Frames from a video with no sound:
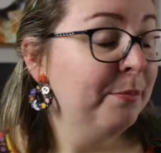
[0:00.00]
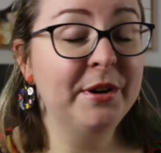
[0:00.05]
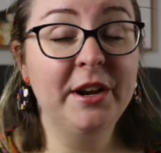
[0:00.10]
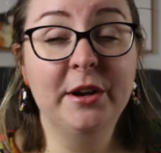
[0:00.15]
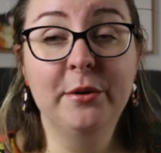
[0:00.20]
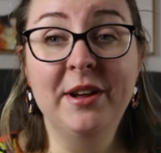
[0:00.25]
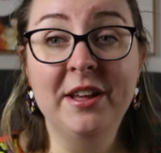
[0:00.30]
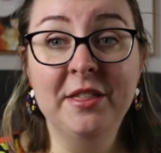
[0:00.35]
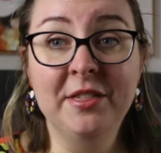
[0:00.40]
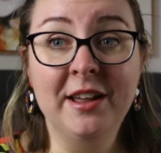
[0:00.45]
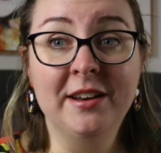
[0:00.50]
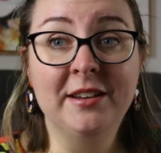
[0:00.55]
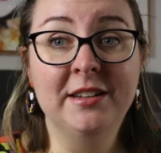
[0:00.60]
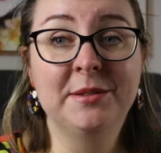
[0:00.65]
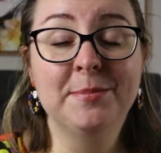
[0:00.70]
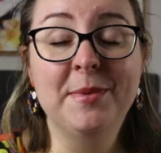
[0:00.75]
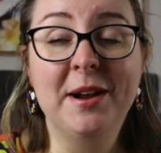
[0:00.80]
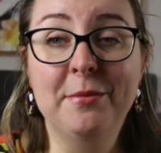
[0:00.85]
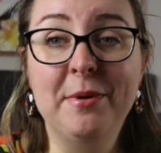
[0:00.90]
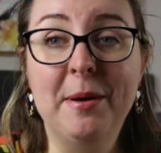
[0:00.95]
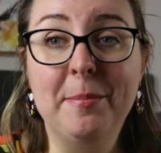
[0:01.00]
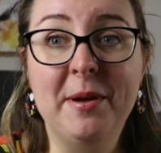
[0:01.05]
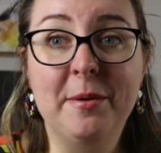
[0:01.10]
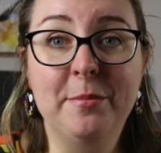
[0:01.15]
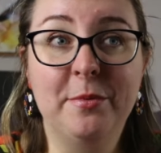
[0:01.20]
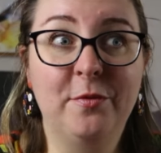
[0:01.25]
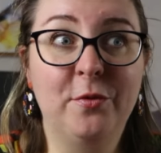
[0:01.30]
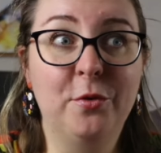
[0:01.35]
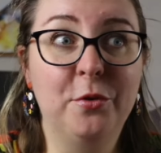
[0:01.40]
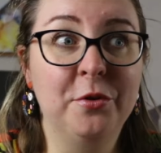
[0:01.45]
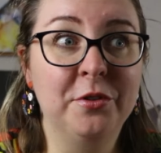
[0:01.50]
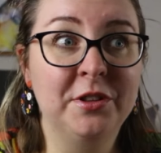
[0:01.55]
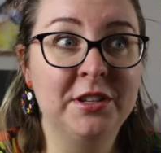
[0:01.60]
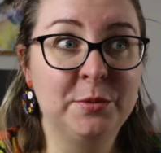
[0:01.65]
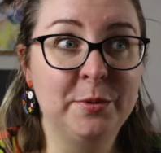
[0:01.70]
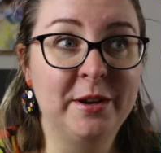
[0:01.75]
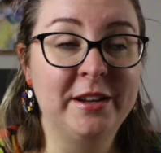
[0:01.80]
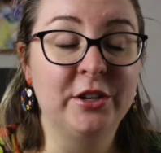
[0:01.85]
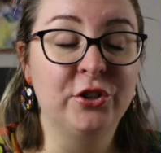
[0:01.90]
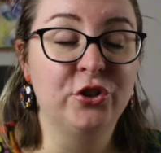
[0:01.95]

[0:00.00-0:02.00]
But anyway, that is my wrap up for this week.